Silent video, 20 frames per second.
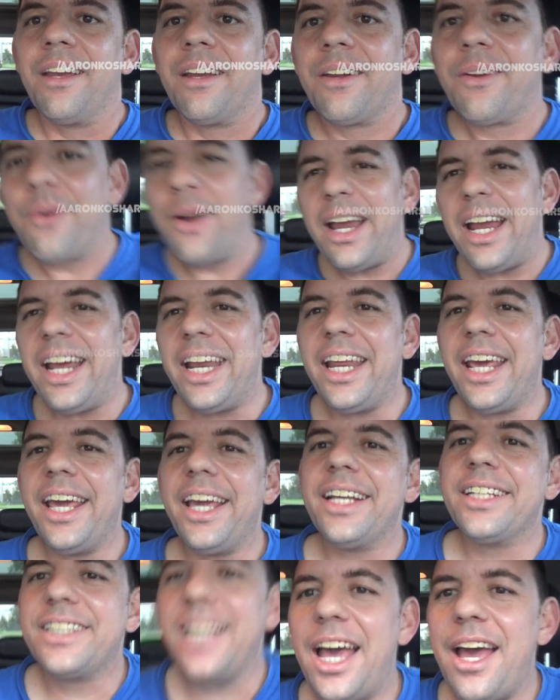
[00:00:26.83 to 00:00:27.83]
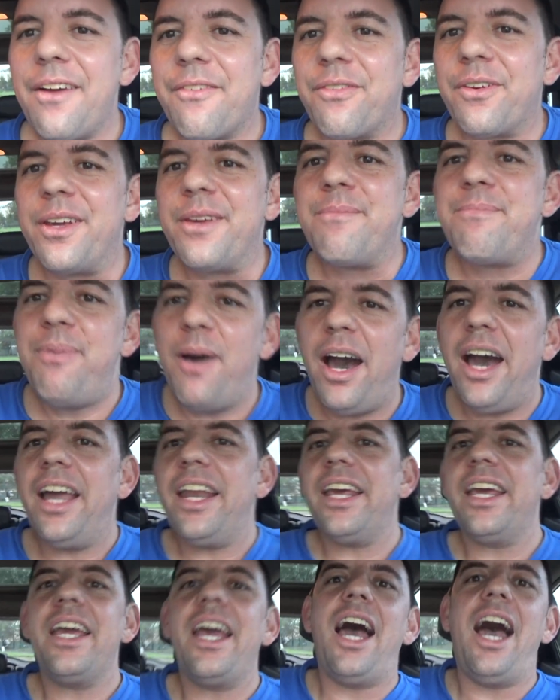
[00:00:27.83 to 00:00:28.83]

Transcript: Greetings, everybody!